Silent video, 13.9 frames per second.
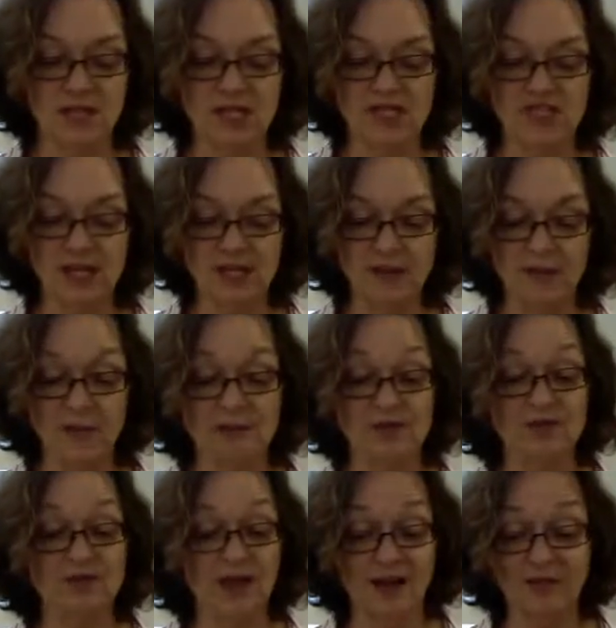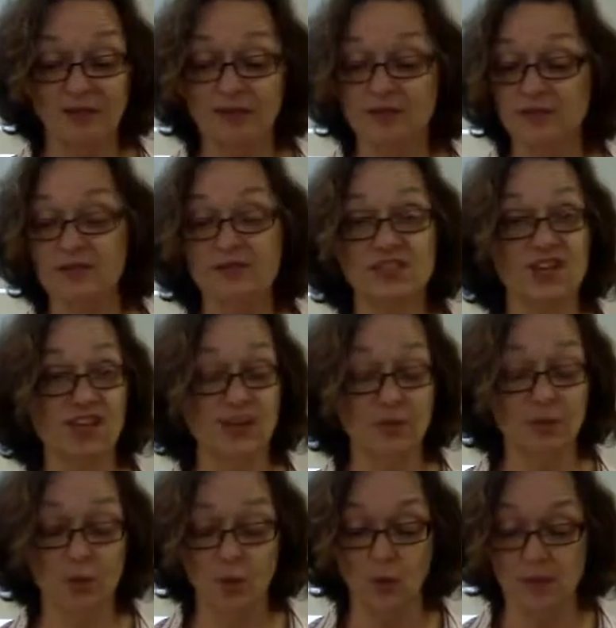checking for survivors, checking for
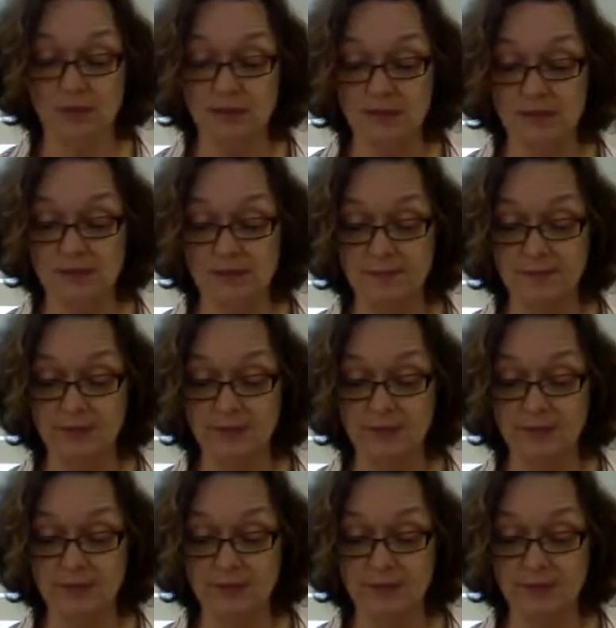corpses.